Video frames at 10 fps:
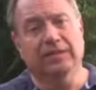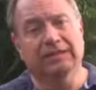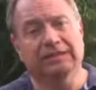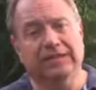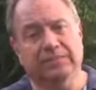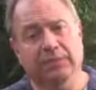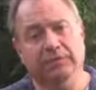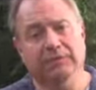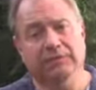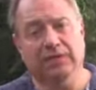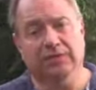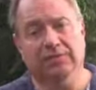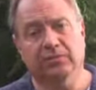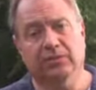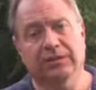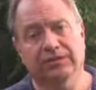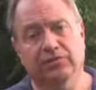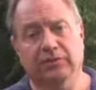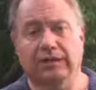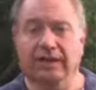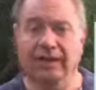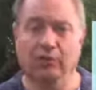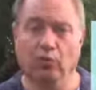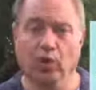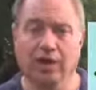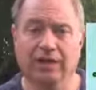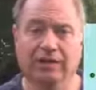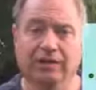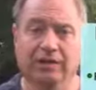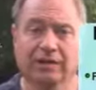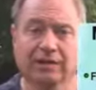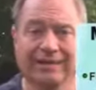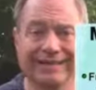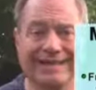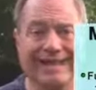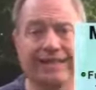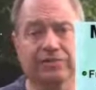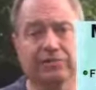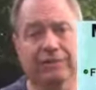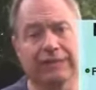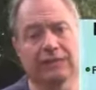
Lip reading: 6 months of customer history on one data screen.